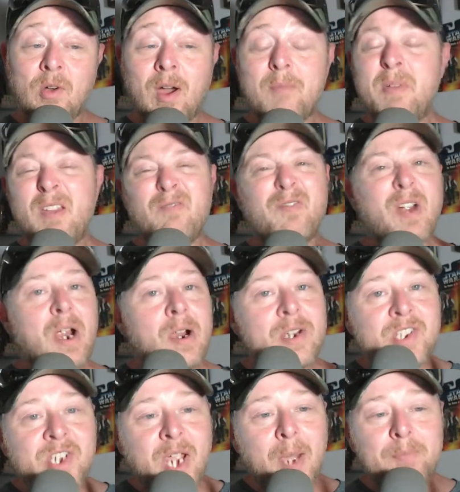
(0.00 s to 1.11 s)
I'd be very
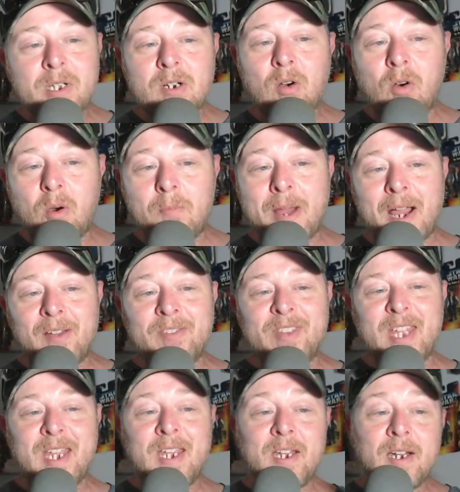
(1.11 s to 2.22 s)
skeptical about
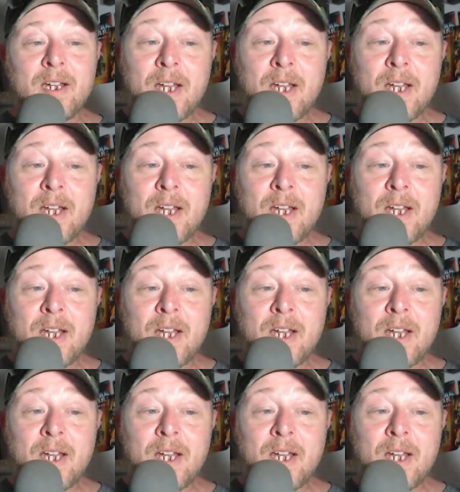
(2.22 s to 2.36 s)
the